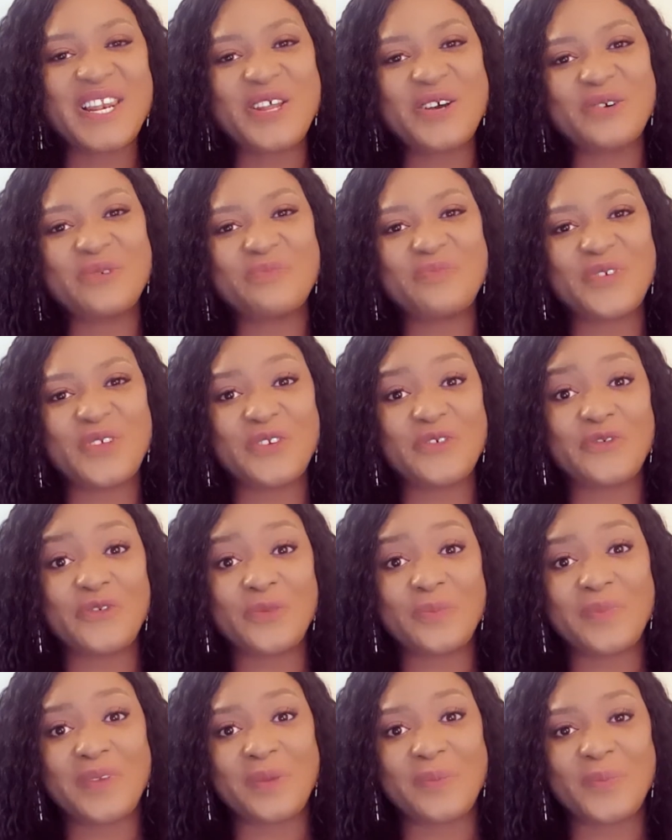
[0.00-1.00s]
Hello
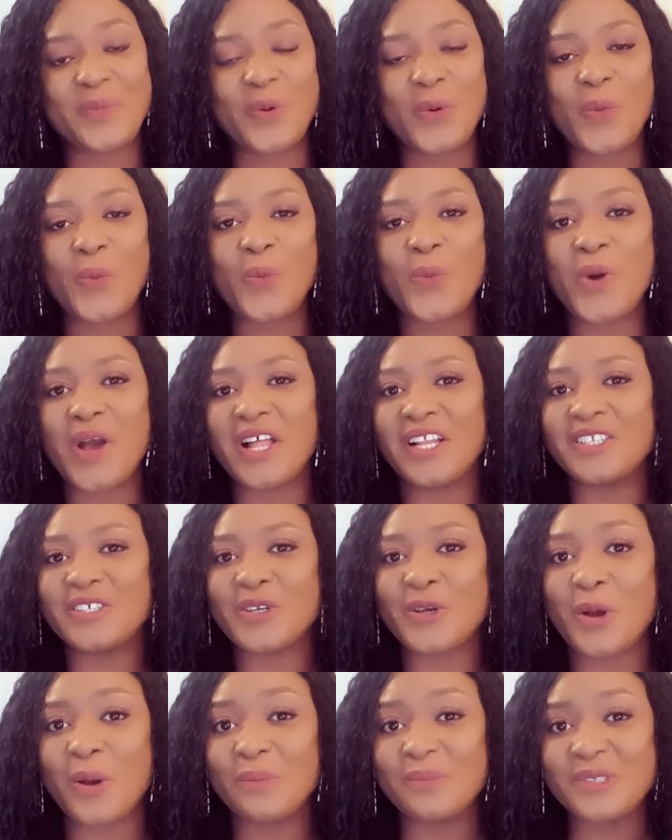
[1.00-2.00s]
beautiful people,
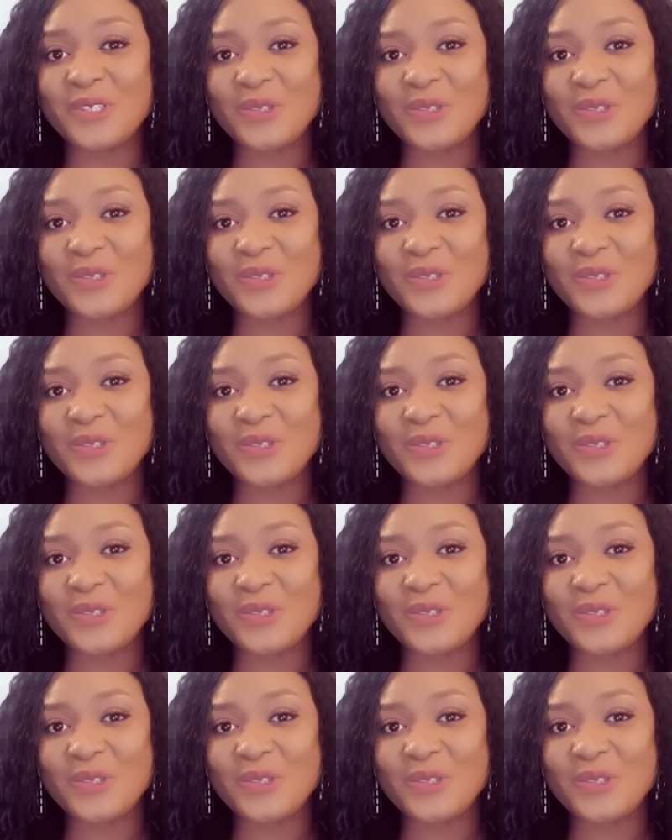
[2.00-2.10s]
welcome